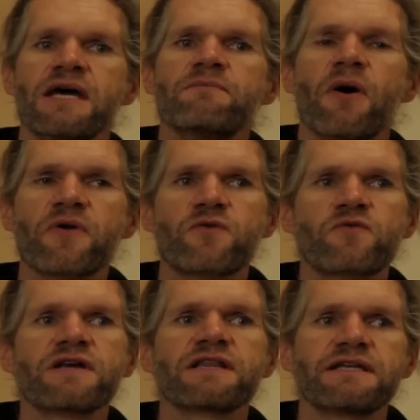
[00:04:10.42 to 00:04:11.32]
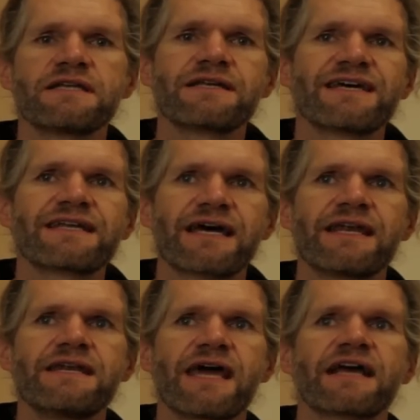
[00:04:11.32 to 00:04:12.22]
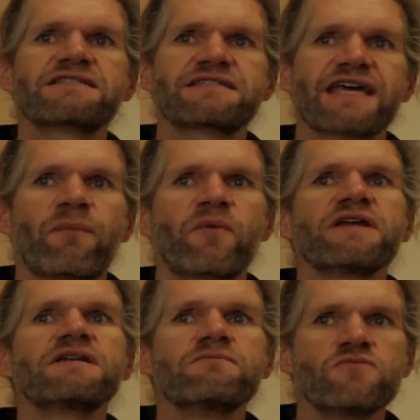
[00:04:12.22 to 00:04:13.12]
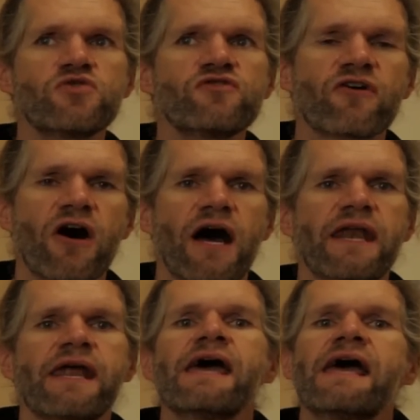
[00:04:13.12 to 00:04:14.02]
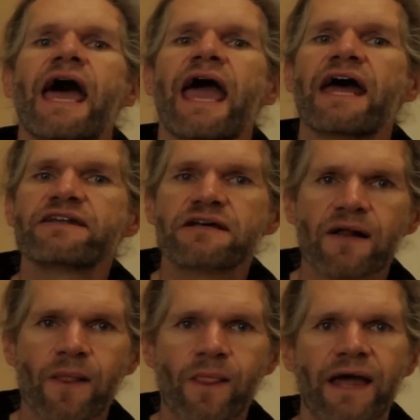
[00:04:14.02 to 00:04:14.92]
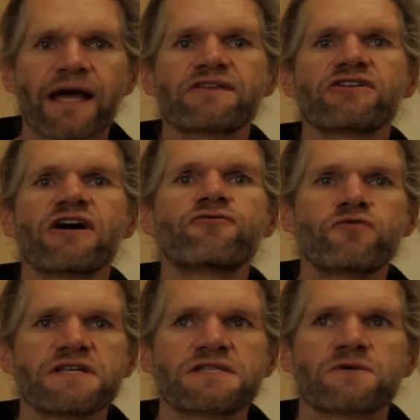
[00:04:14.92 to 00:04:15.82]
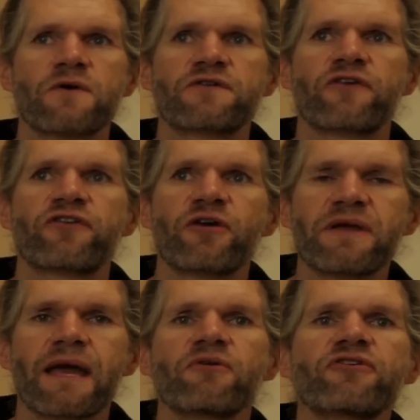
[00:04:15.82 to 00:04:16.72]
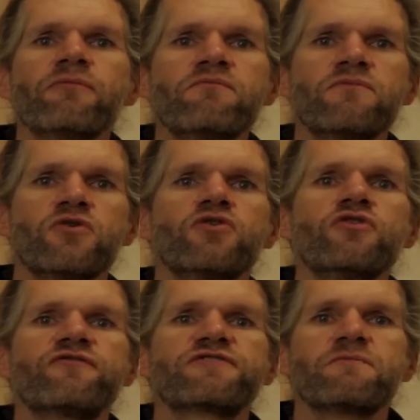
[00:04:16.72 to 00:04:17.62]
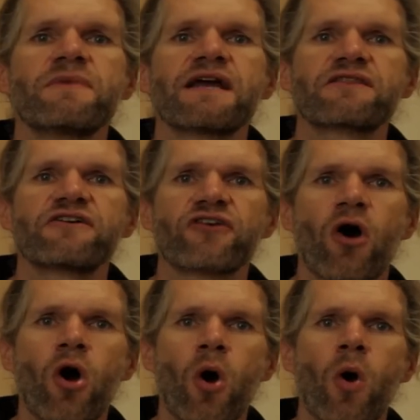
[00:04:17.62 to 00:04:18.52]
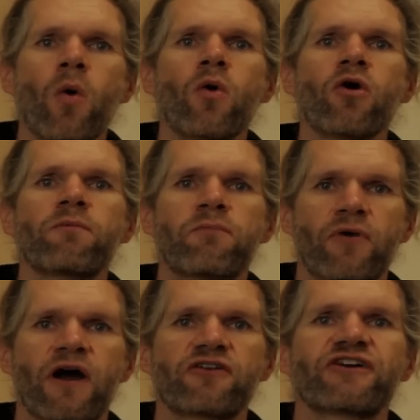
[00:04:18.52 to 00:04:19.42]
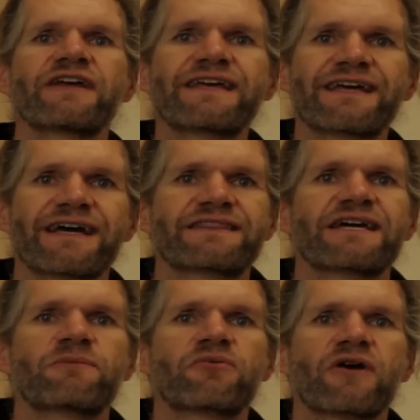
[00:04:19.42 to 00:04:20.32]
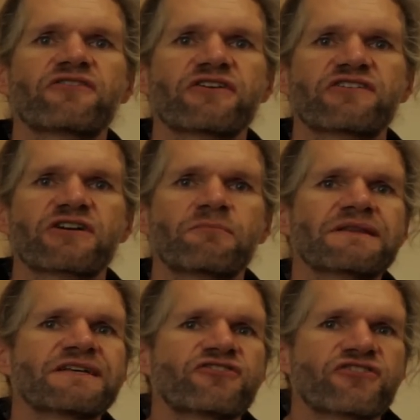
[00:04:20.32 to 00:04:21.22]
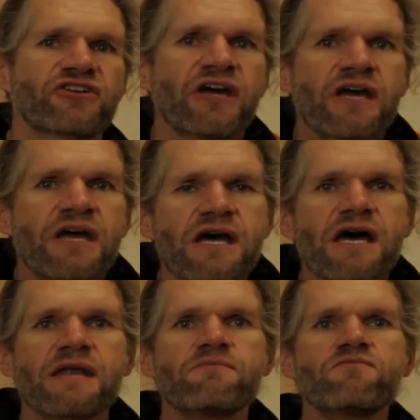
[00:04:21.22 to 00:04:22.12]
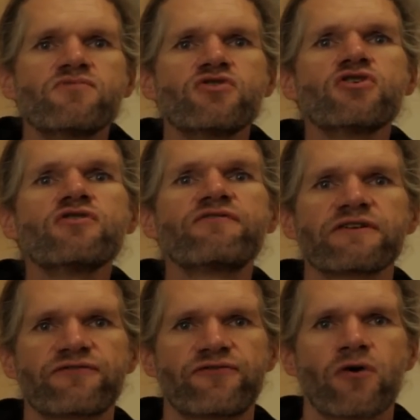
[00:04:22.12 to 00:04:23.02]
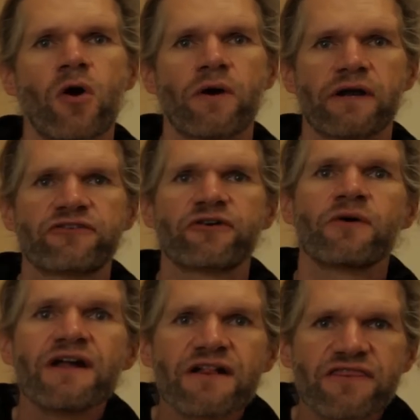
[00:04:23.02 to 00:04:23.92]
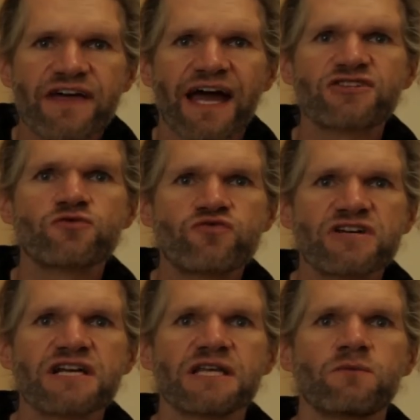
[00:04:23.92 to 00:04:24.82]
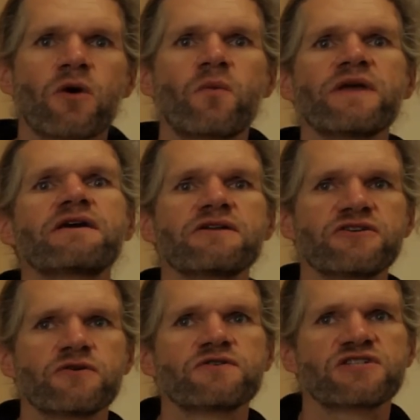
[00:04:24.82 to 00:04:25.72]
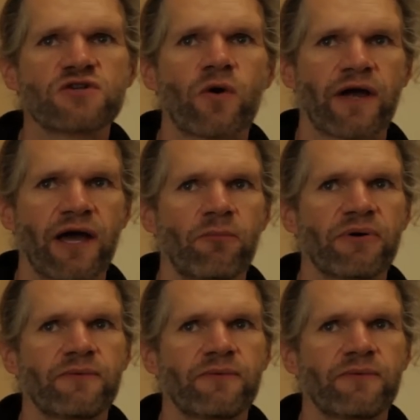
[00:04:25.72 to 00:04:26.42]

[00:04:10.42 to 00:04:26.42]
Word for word: but we really need to take that next step. We need to move on and collect enough resources to be able to move to make this a whole project, get that project to completion and move it forward. And so that's really where we could use your help.